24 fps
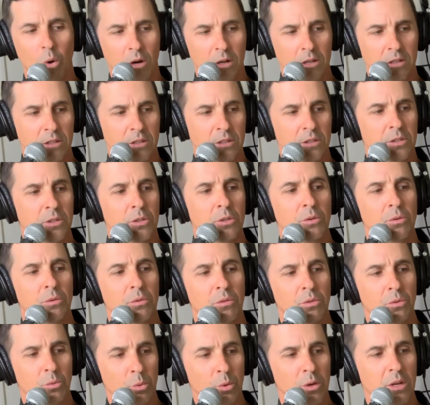1 2
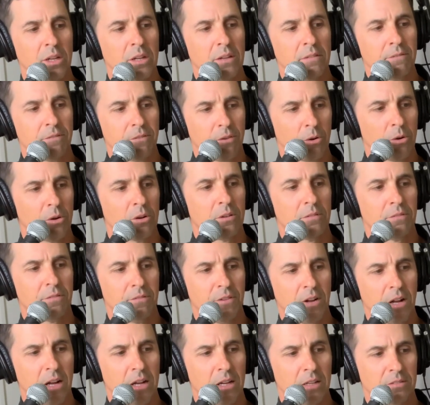3 4
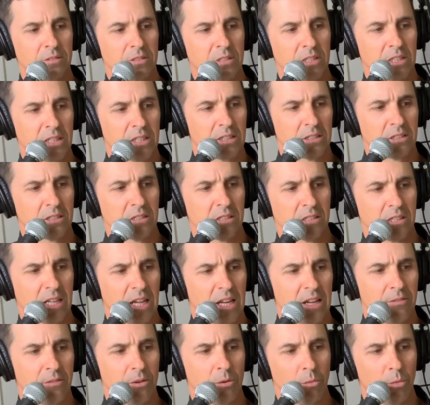5 6
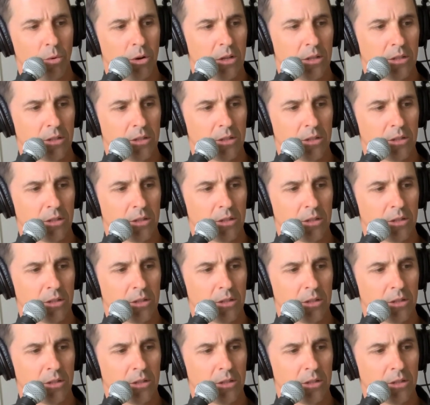7